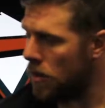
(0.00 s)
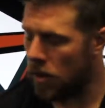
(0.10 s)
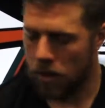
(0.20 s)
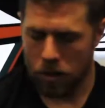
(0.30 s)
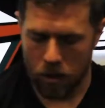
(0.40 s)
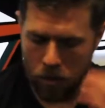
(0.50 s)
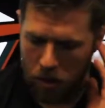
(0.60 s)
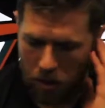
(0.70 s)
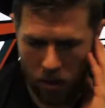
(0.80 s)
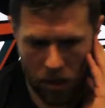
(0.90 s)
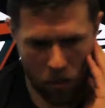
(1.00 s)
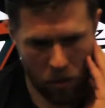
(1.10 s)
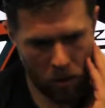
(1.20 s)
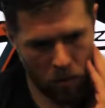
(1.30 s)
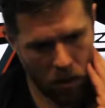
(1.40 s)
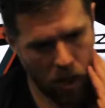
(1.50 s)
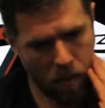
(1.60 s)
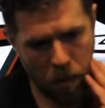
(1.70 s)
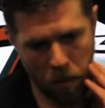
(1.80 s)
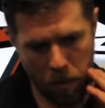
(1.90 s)
our entries weren't as clean as we'd
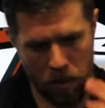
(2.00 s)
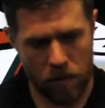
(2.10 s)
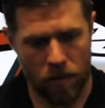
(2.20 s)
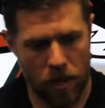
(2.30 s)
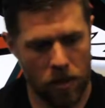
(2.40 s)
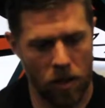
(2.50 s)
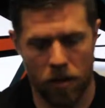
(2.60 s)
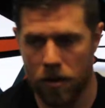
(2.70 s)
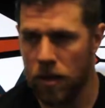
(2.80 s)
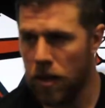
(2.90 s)
like, but we won some faceoffs,